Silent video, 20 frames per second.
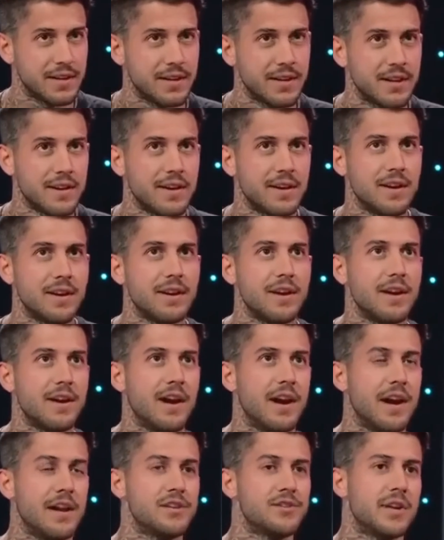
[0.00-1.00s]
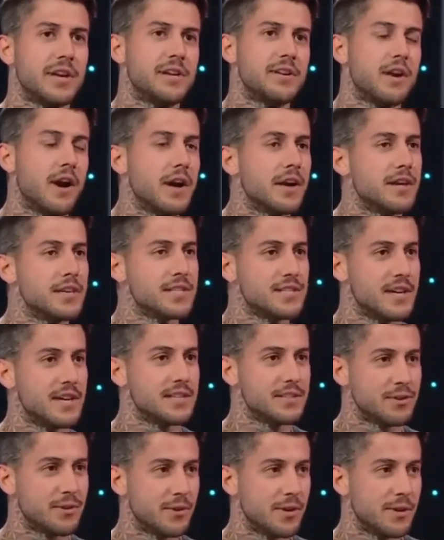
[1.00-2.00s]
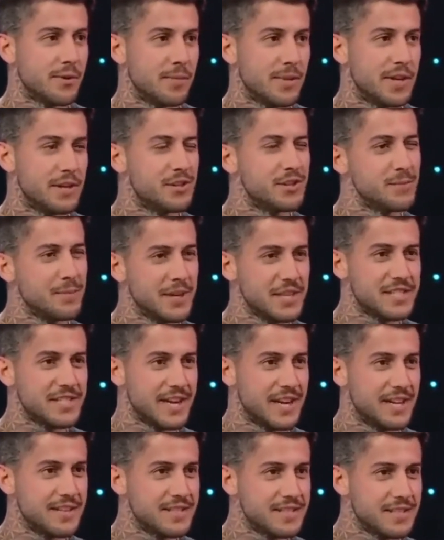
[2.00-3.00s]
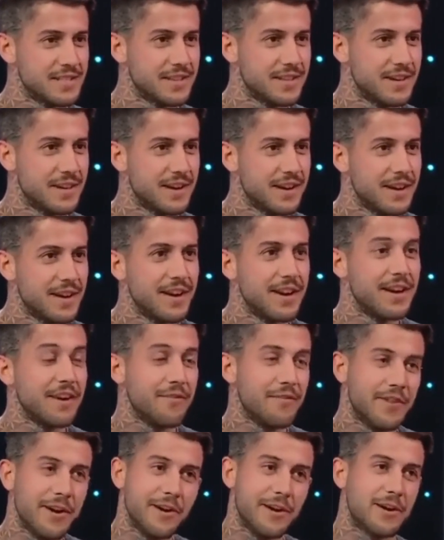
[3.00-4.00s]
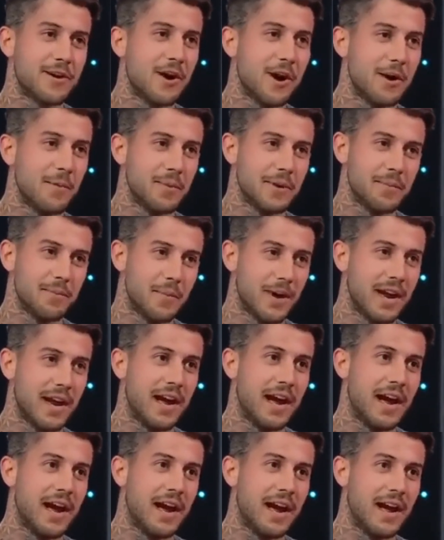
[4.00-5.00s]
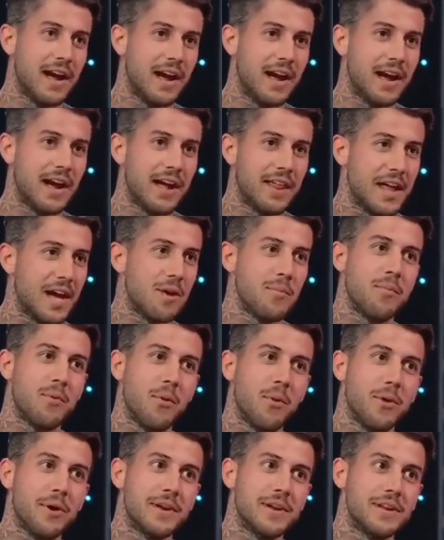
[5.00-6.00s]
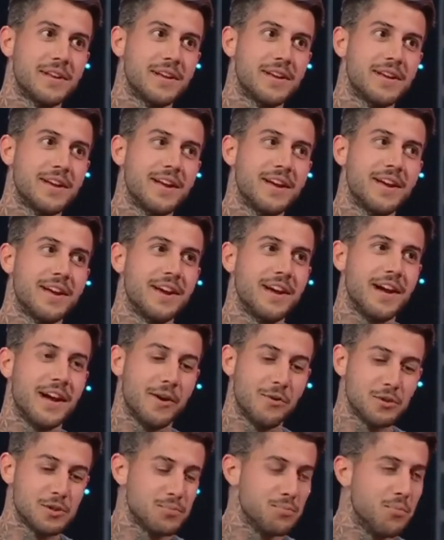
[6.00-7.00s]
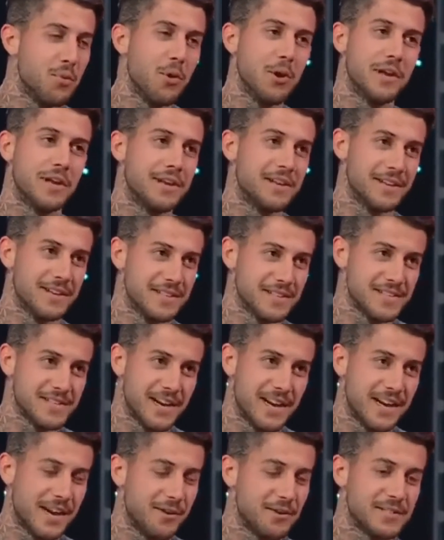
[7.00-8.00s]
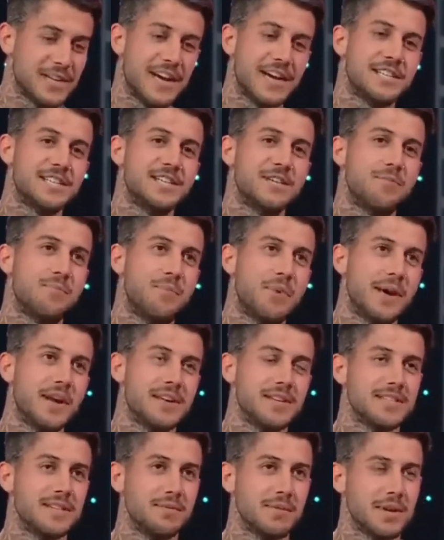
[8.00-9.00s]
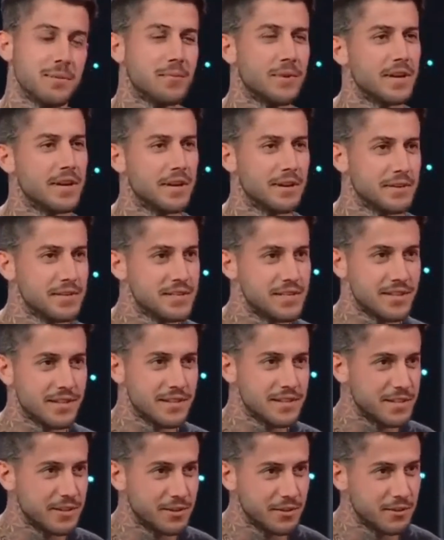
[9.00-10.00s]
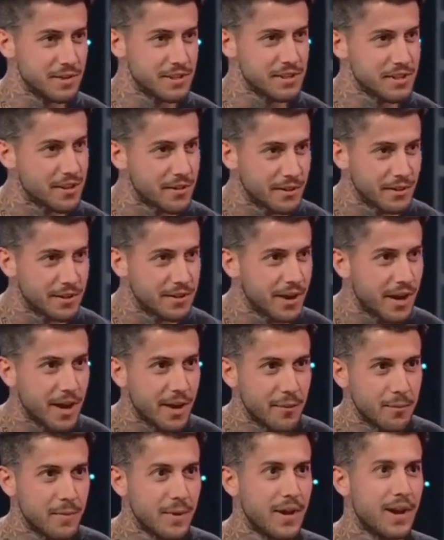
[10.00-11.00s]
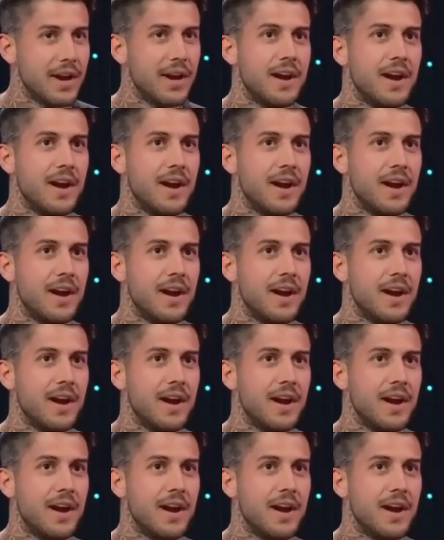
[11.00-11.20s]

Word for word: And I tried talking sense into him. It just made Very sense. calmly. Very calmly. Too calmly. at that point, I was boiling the inside. I was actually pissed. I'm like, Marty, are you seriously doing this a third time?